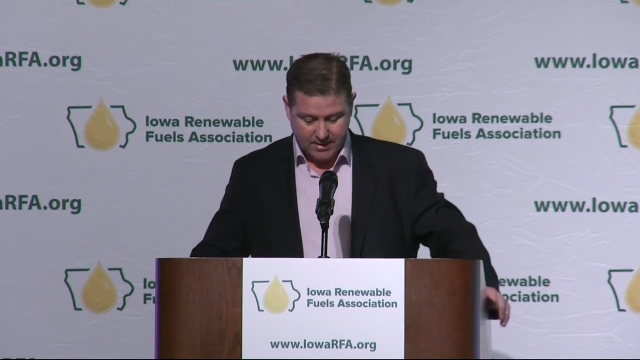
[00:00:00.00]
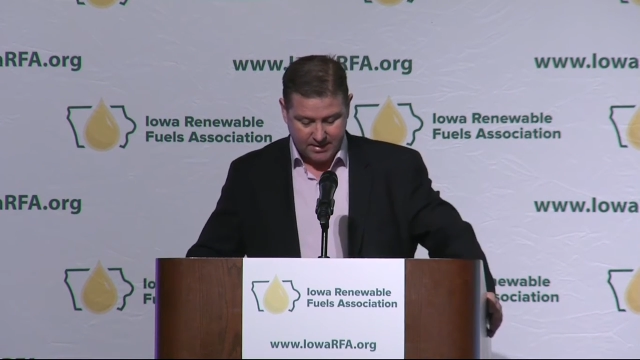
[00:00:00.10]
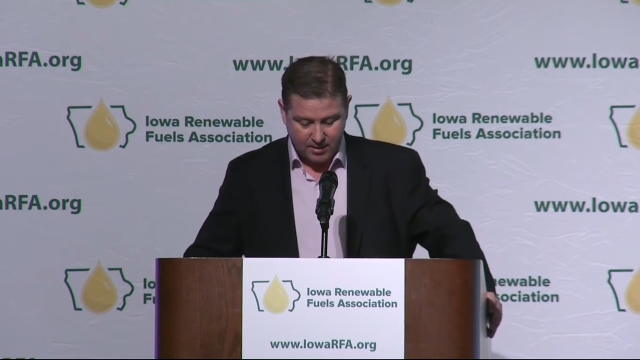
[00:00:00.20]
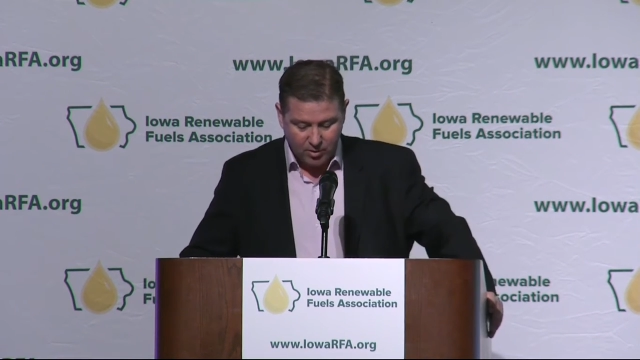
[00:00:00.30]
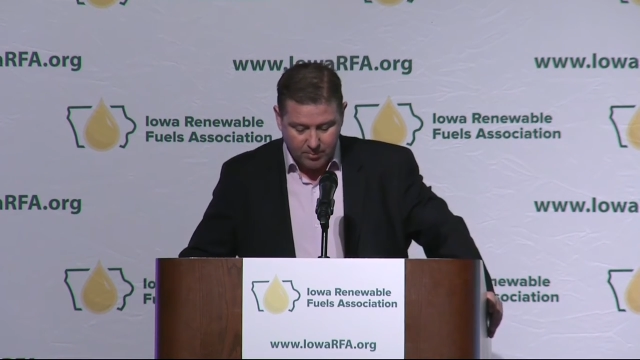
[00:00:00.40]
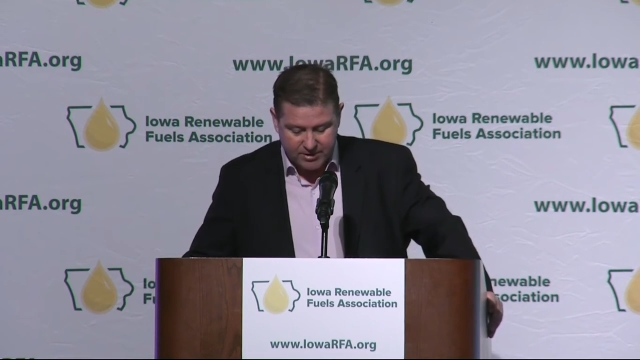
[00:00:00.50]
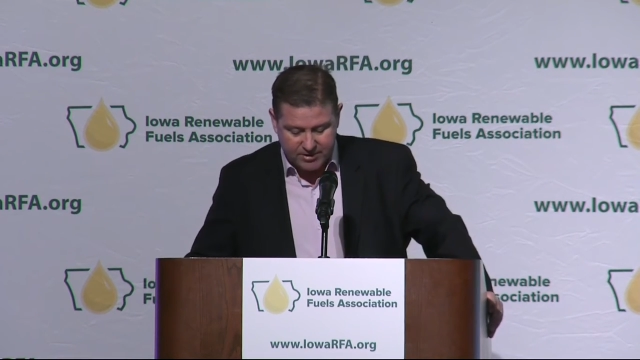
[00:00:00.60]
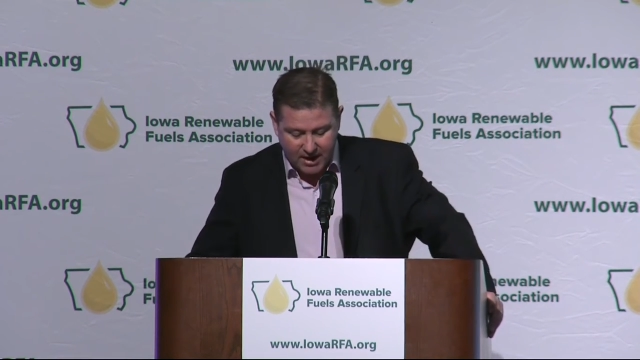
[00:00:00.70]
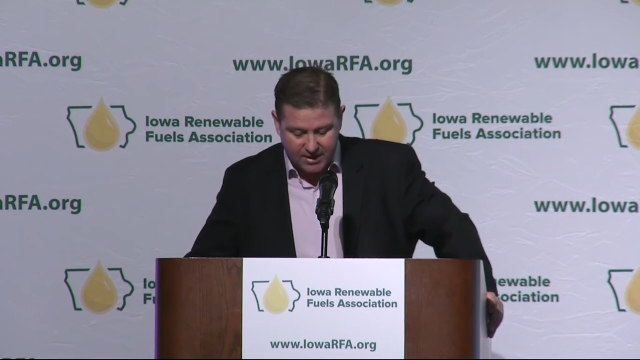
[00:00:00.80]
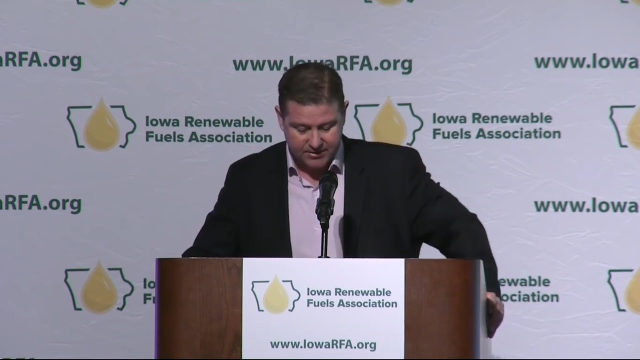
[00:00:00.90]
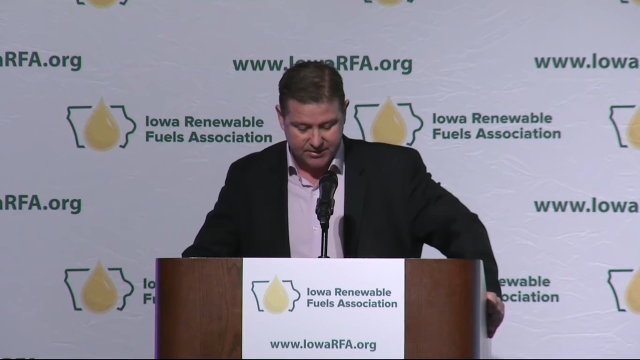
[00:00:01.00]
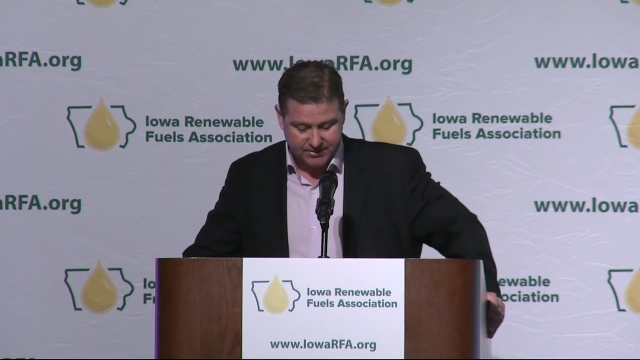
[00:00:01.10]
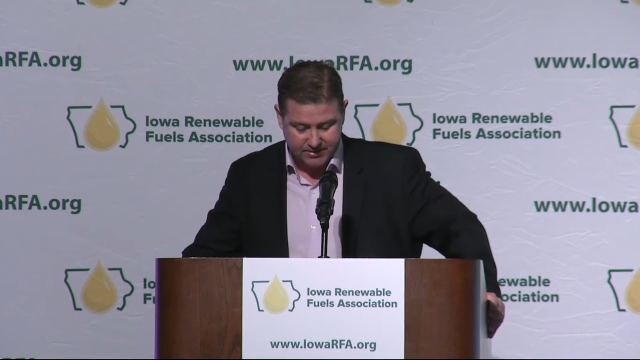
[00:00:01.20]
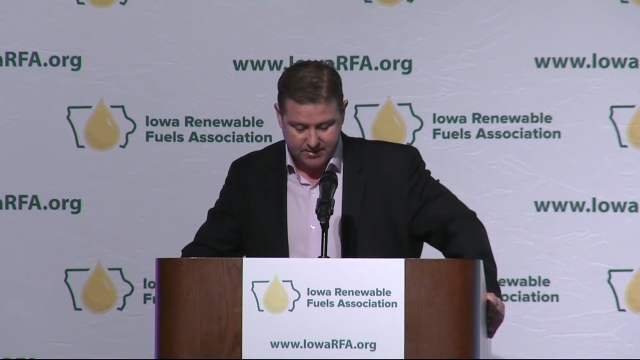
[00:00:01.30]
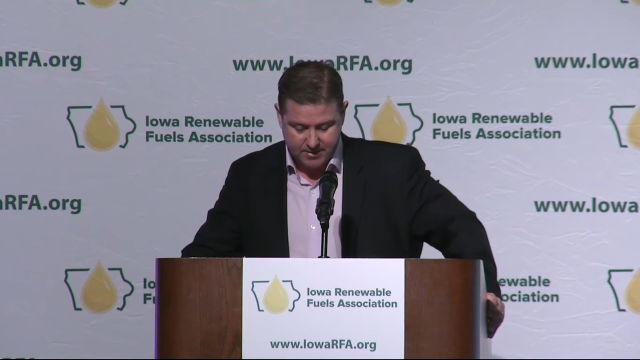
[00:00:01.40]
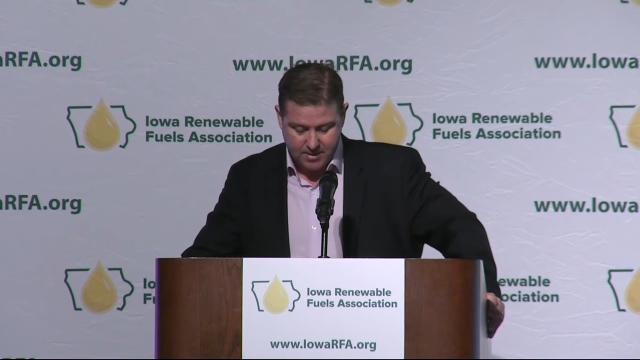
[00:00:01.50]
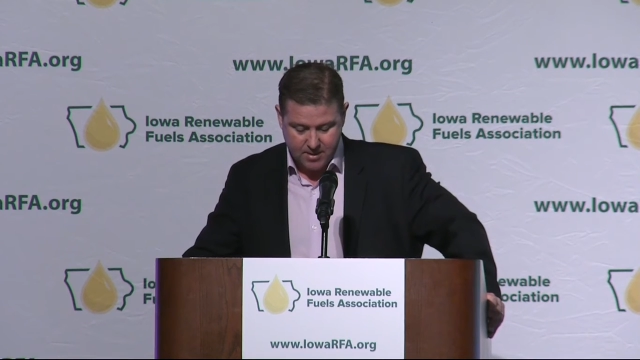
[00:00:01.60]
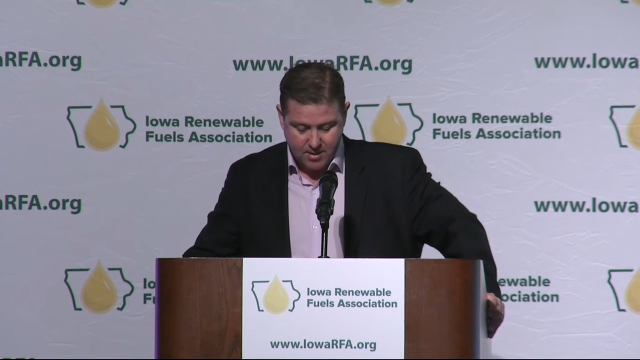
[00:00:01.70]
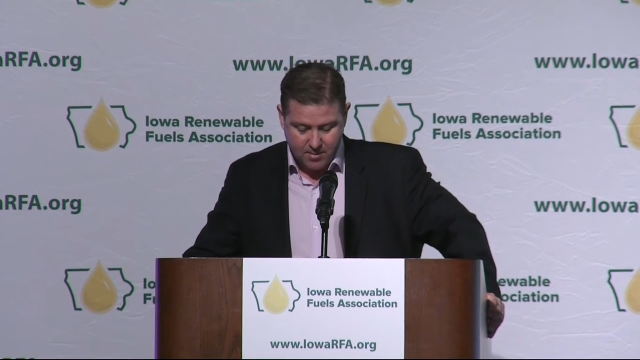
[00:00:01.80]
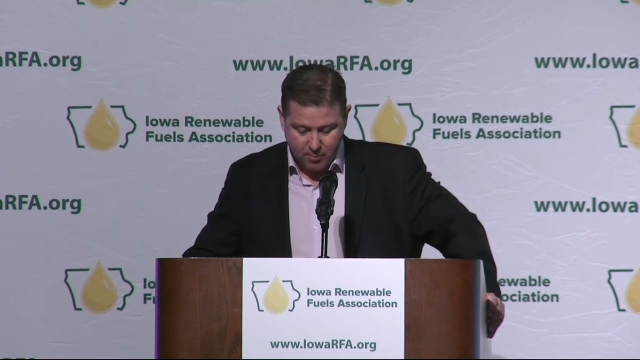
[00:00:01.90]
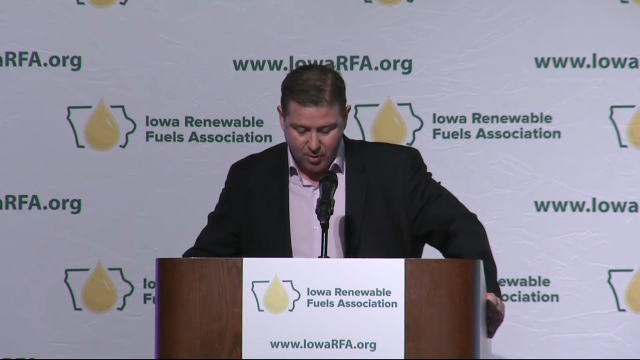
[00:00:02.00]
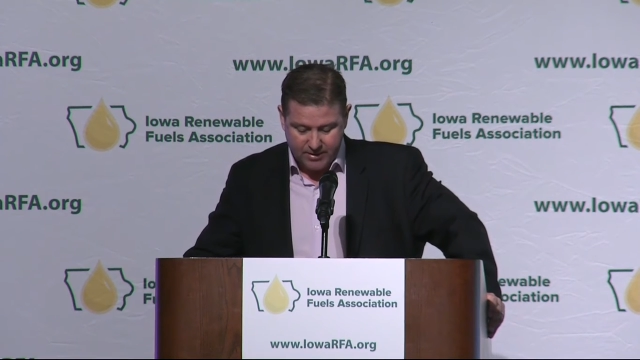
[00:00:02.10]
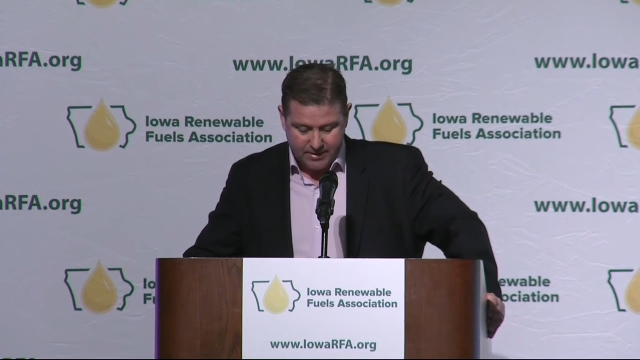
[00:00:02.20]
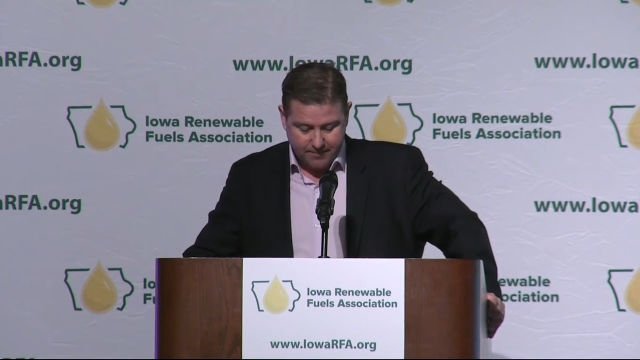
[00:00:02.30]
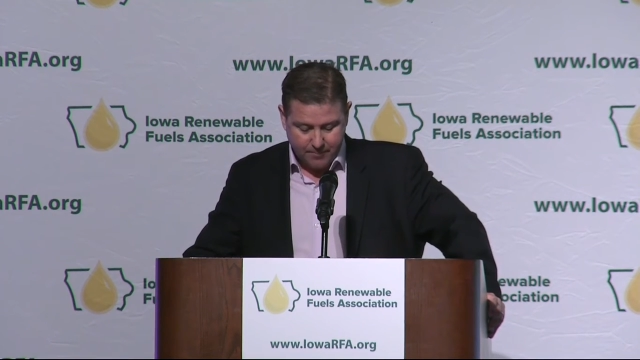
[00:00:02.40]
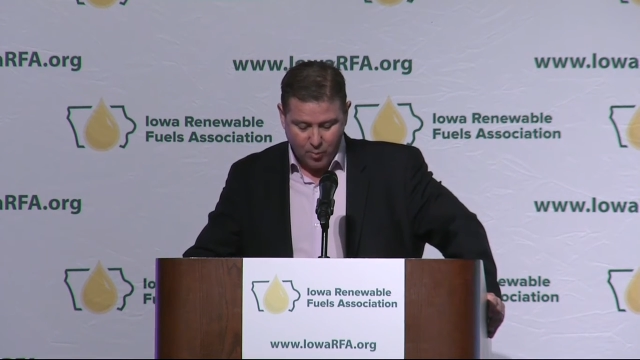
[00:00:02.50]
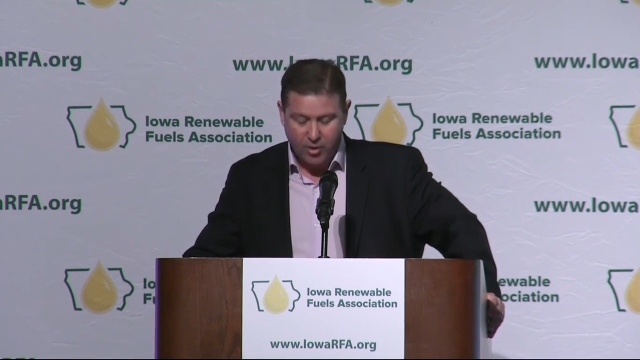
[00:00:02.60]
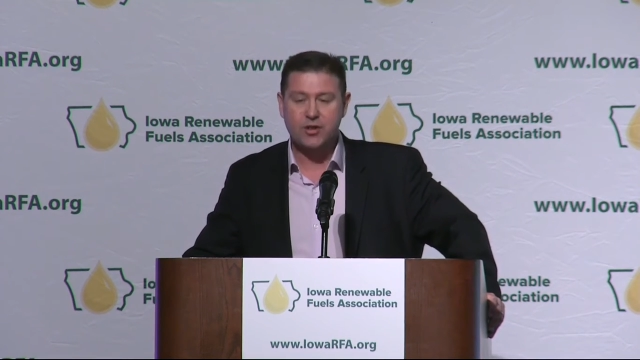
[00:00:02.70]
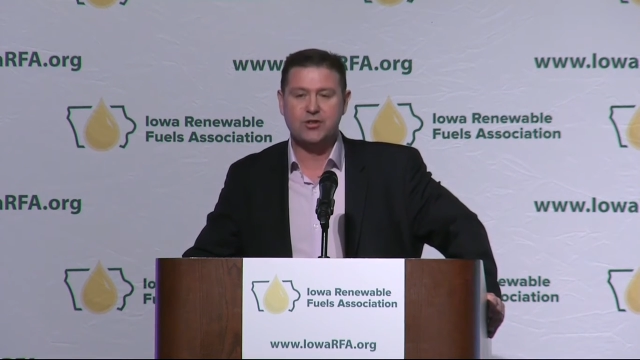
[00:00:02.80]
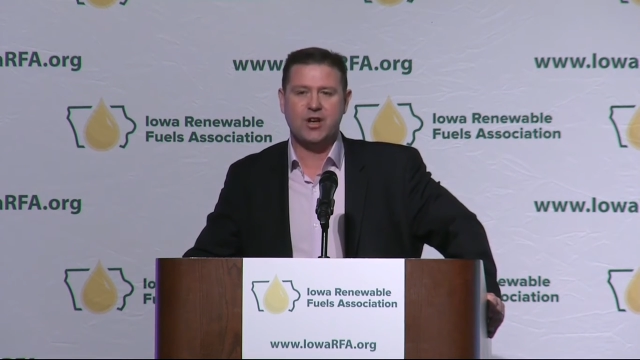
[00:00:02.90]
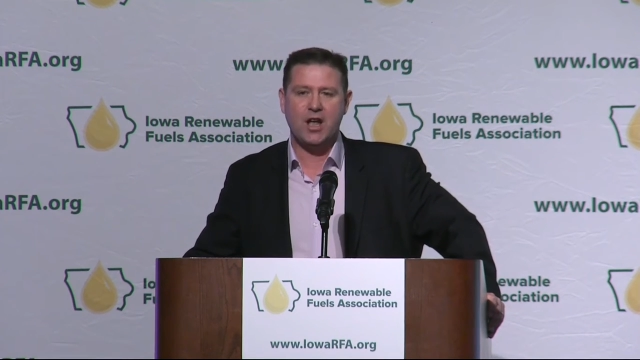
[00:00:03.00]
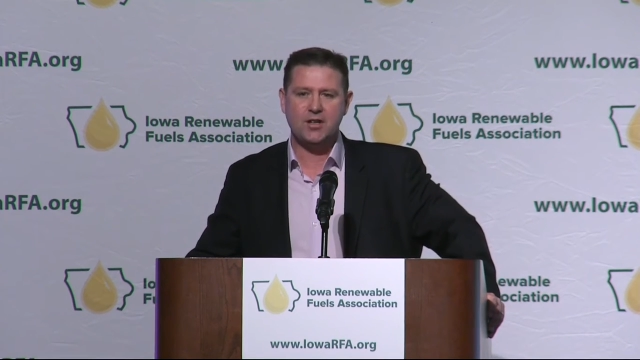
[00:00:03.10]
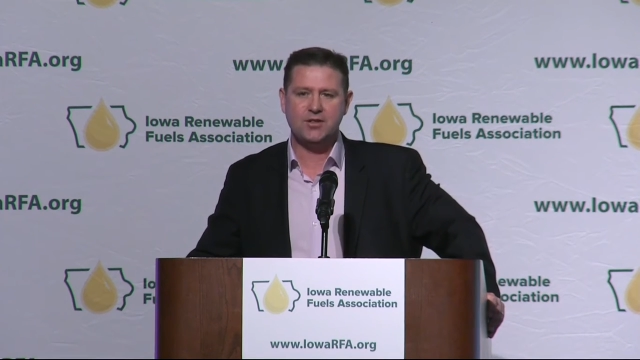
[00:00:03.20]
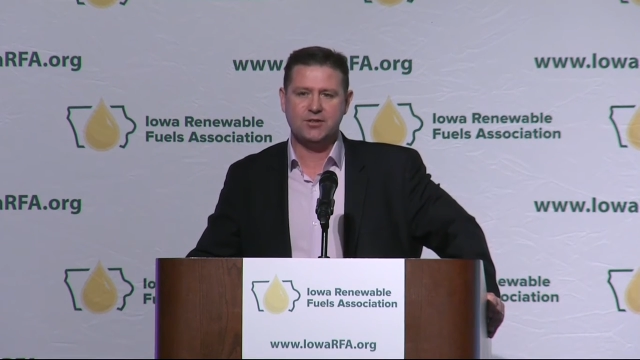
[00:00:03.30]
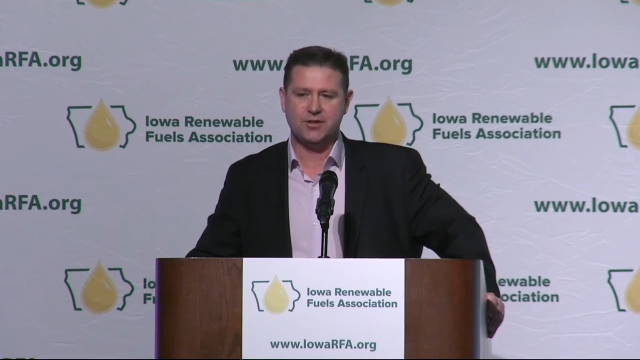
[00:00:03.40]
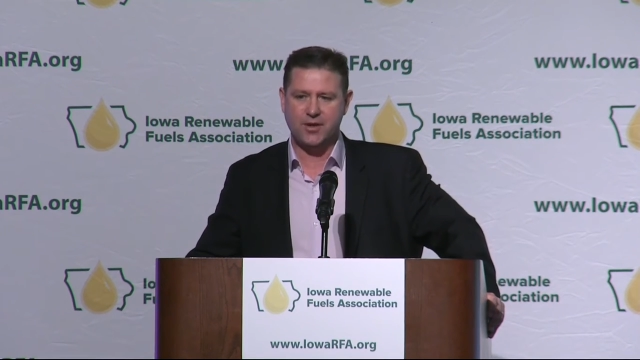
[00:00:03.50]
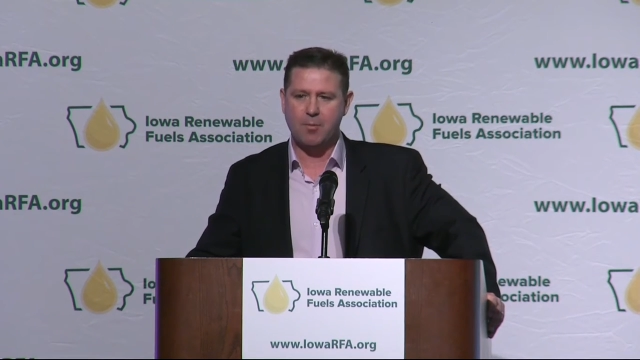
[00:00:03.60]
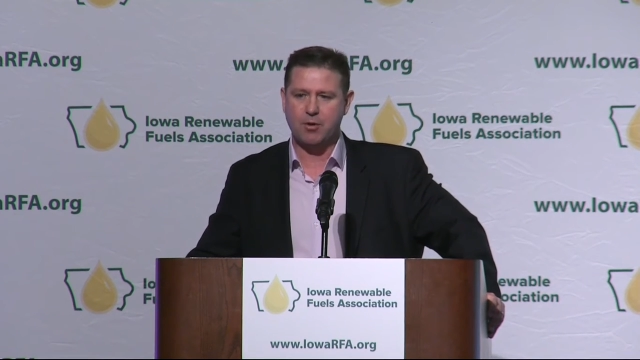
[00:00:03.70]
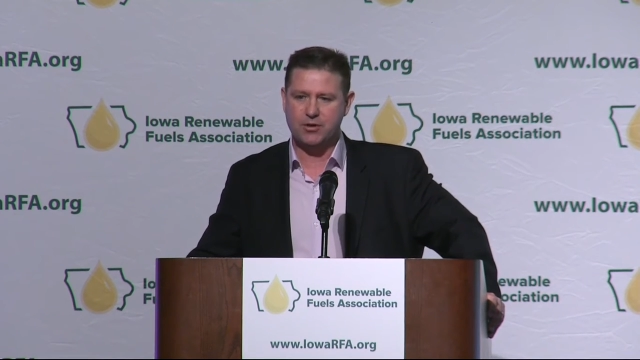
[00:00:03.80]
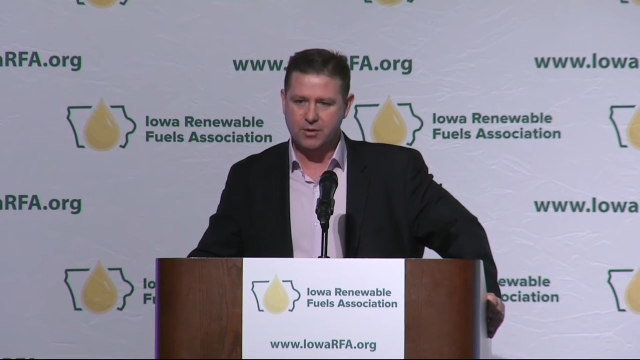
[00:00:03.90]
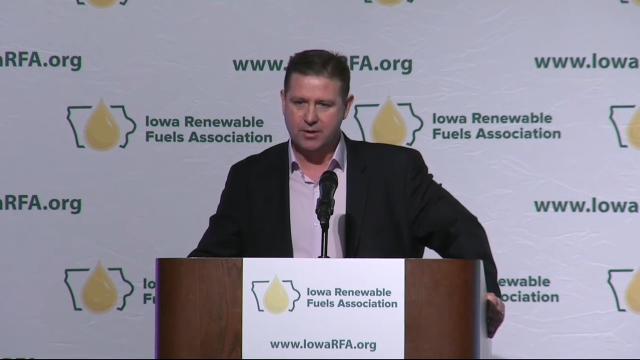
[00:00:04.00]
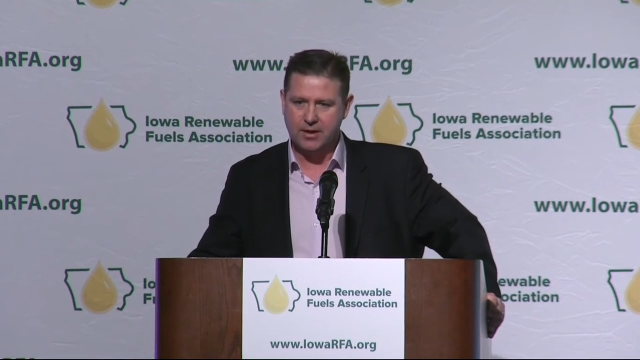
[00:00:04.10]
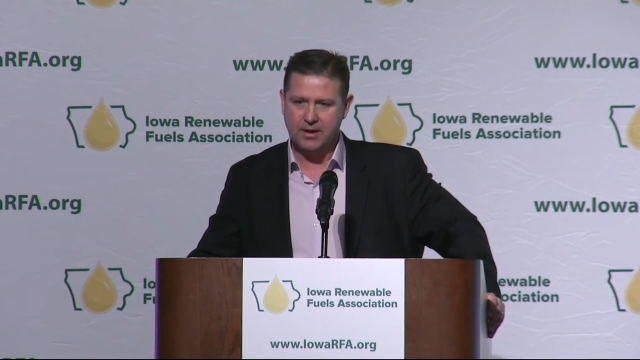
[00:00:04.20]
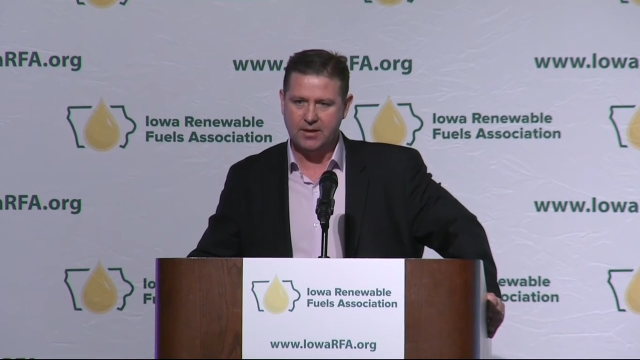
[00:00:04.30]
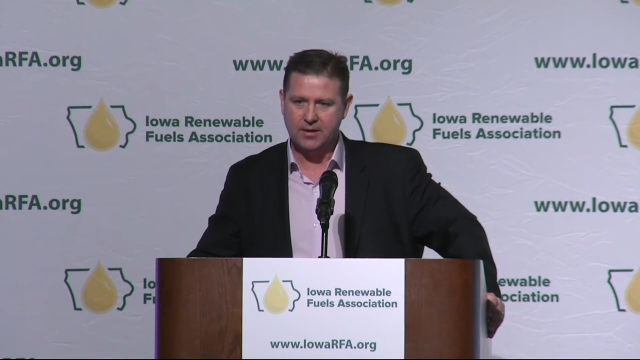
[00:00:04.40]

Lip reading: There will be challenges, but where there's challenge, there's opportunity,